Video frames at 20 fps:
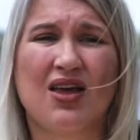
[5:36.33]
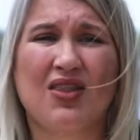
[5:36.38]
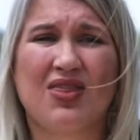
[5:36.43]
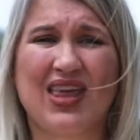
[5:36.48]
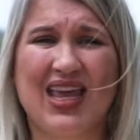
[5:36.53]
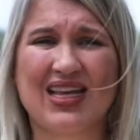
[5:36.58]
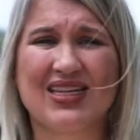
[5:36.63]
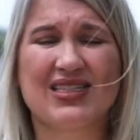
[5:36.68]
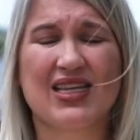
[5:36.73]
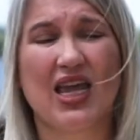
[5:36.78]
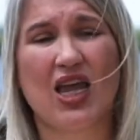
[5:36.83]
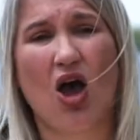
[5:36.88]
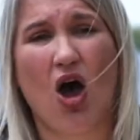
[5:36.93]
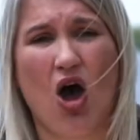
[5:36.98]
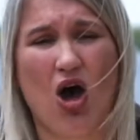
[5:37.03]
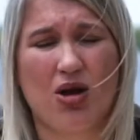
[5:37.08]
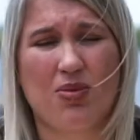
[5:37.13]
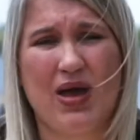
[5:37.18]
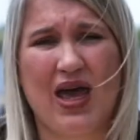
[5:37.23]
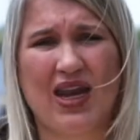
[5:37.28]
things like
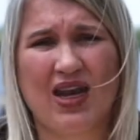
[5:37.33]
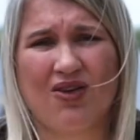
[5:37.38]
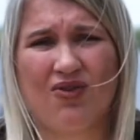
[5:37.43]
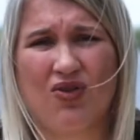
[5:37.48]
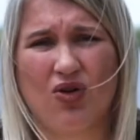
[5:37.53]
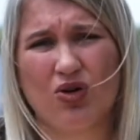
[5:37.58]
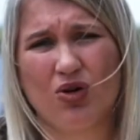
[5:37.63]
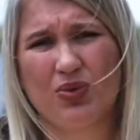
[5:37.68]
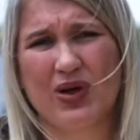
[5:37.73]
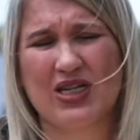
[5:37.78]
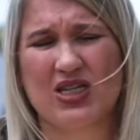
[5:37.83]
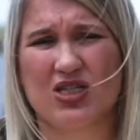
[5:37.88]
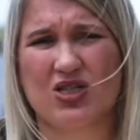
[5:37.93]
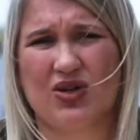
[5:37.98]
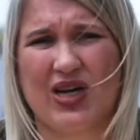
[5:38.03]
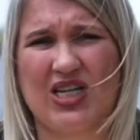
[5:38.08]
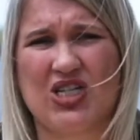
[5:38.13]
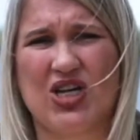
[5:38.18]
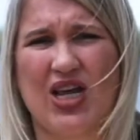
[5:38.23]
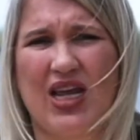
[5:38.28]
automatic voter
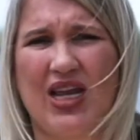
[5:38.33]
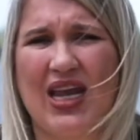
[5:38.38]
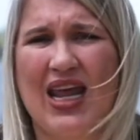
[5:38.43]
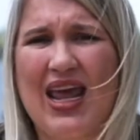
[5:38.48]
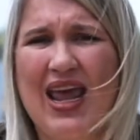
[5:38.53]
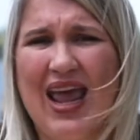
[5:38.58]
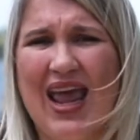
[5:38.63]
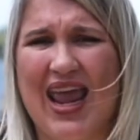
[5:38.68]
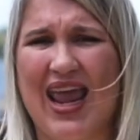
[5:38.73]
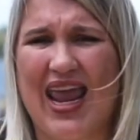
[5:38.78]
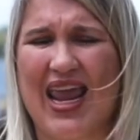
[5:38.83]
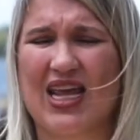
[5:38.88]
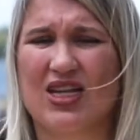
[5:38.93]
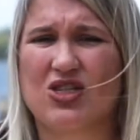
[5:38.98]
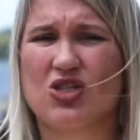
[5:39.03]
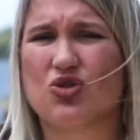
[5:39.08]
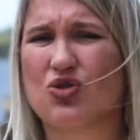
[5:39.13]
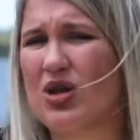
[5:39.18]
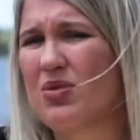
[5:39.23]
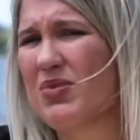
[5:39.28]
registration and
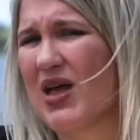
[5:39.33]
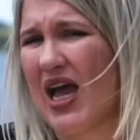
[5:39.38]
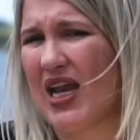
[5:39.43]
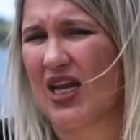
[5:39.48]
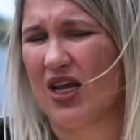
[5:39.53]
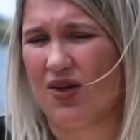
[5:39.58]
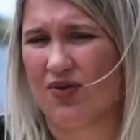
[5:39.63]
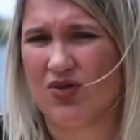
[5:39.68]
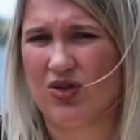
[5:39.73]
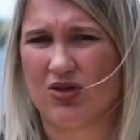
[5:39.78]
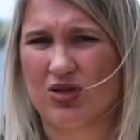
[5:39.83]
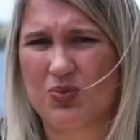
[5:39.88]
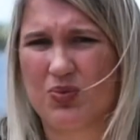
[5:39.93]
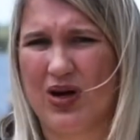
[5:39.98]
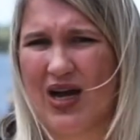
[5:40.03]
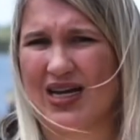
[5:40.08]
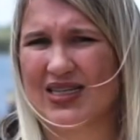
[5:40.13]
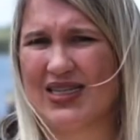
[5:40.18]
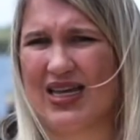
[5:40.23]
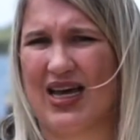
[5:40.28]
streamlining of those
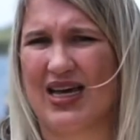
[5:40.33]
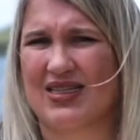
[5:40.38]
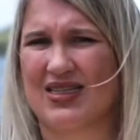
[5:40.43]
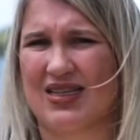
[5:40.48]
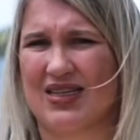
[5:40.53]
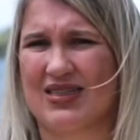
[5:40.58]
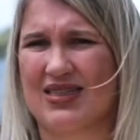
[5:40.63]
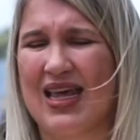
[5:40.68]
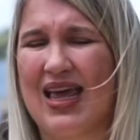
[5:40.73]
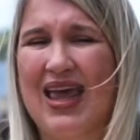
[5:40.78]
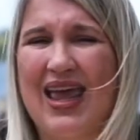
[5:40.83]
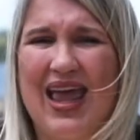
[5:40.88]
processes